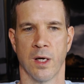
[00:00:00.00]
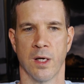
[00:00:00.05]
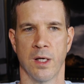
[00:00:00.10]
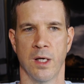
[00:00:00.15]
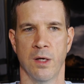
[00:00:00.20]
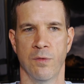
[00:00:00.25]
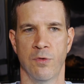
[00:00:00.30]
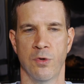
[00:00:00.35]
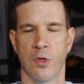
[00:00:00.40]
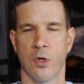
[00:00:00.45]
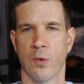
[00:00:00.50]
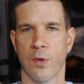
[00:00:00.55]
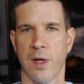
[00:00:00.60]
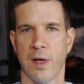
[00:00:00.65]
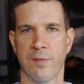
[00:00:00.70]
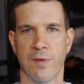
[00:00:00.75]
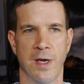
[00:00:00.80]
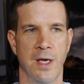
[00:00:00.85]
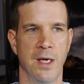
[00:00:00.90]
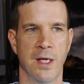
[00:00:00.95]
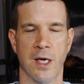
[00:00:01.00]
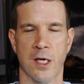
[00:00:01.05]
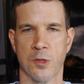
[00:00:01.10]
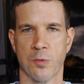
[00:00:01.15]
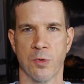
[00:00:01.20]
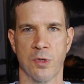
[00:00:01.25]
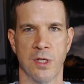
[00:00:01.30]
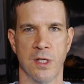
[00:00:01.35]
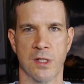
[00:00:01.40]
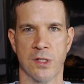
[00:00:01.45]
If you don't have any
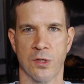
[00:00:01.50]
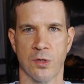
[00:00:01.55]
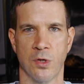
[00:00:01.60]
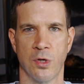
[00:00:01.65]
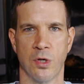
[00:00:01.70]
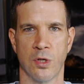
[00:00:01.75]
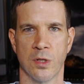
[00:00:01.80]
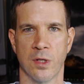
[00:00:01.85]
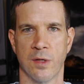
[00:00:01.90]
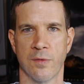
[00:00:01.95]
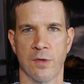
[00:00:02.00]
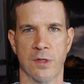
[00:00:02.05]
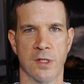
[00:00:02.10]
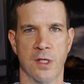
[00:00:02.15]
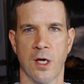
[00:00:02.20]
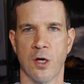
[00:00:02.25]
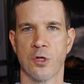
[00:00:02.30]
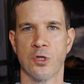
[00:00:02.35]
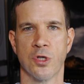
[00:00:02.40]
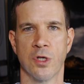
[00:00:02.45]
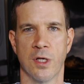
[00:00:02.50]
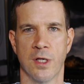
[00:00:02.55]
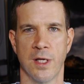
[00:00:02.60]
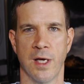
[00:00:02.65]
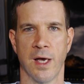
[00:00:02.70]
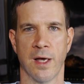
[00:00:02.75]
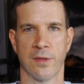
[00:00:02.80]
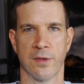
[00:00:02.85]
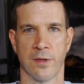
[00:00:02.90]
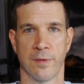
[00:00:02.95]
expertise at all, if it scares you to
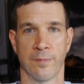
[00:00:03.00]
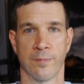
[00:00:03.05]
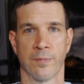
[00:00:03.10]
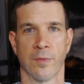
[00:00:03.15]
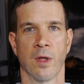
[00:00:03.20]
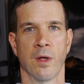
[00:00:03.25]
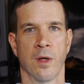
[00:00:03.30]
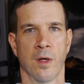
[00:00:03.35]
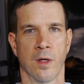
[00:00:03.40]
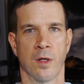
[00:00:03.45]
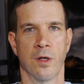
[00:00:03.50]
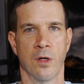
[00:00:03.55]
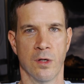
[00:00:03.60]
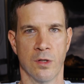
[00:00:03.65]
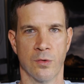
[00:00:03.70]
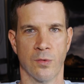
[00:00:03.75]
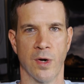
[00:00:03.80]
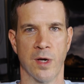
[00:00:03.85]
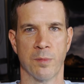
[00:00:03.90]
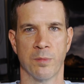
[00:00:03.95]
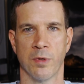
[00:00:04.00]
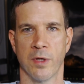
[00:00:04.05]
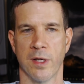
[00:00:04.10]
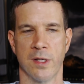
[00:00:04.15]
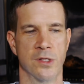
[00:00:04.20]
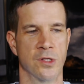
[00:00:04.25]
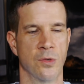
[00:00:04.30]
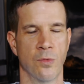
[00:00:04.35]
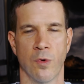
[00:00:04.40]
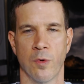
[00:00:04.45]
death, you're in the right
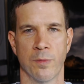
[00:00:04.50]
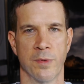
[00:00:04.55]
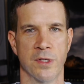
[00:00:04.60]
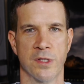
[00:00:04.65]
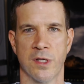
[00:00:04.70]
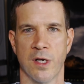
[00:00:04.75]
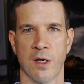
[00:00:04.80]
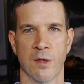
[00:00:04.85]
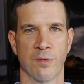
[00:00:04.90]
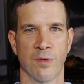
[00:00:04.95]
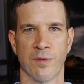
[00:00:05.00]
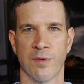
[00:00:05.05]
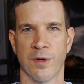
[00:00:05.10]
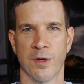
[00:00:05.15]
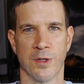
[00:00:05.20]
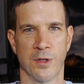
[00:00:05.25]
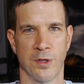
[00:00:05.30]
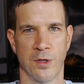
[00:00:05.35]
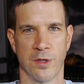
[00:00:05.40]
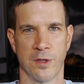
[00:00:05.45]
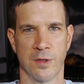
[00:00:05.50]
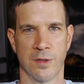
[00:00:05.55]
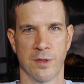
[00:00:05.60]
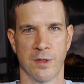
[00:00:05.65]
place. You won't be scared for very long.